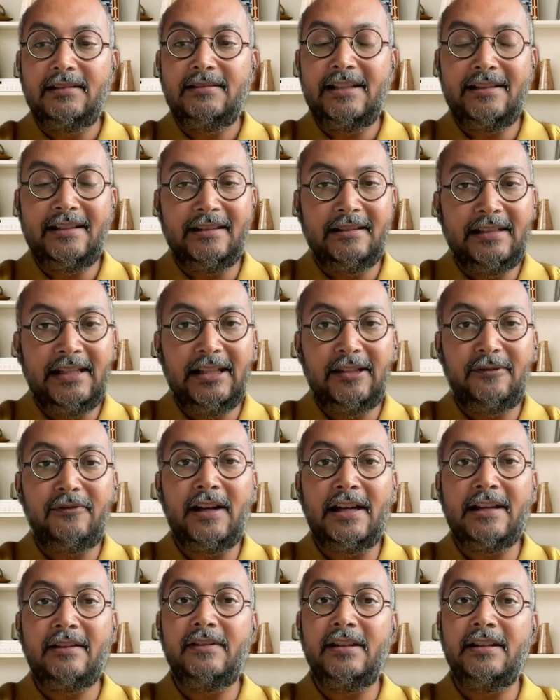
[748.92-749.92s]
Saying that these
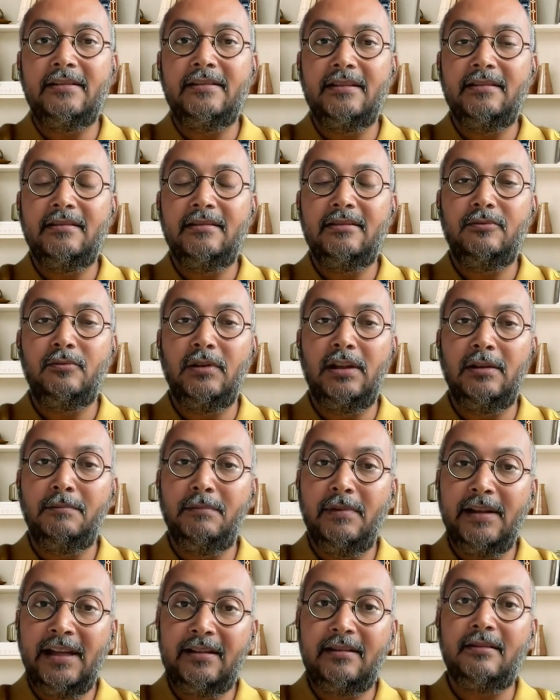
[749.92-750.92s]
5 reasons will
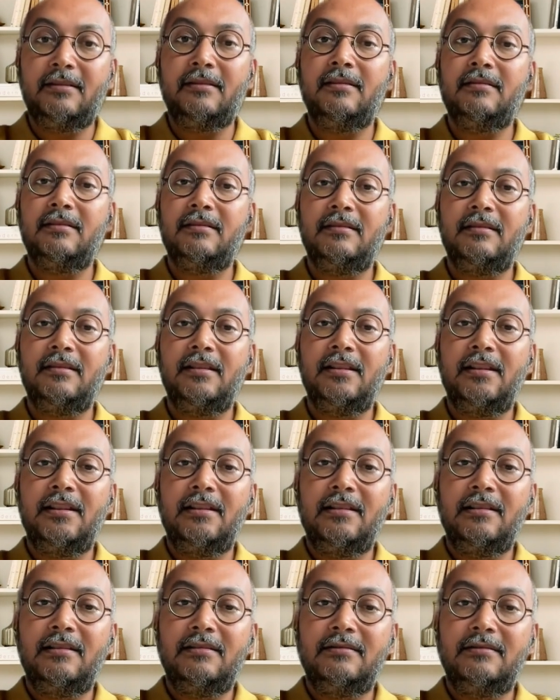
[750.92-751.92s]
make
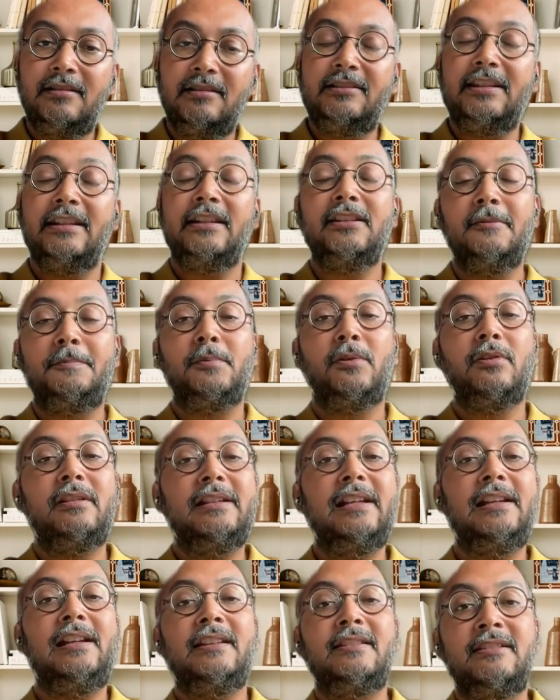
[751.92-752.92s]
the Singapore
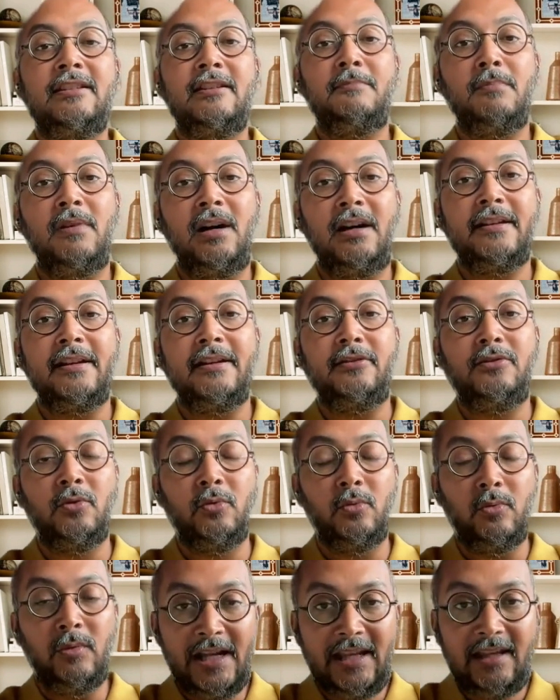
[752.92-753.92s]
real estate market do
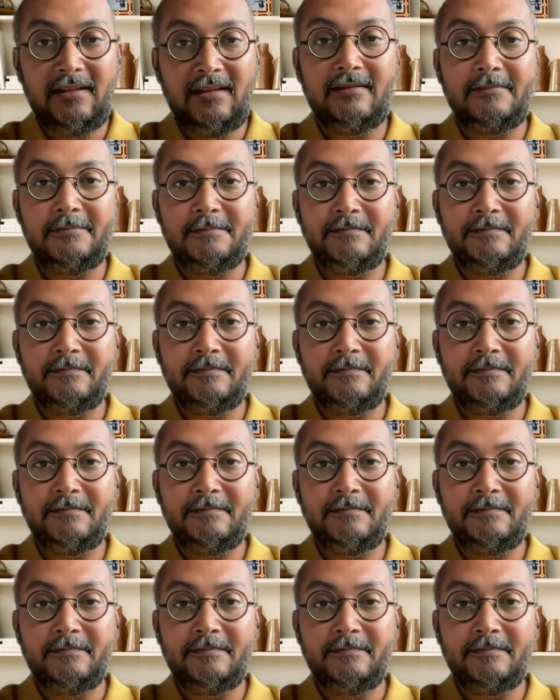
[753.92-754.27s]
well,